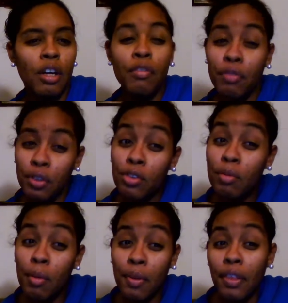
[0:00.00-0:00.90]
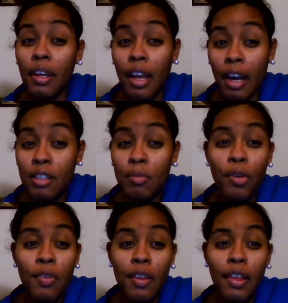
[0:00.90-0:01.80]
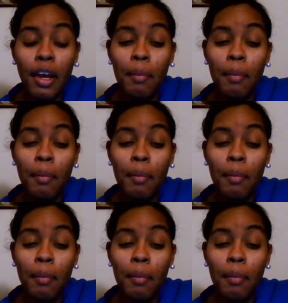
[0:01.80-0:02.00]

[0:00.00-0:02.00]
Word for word: confused me with the next movie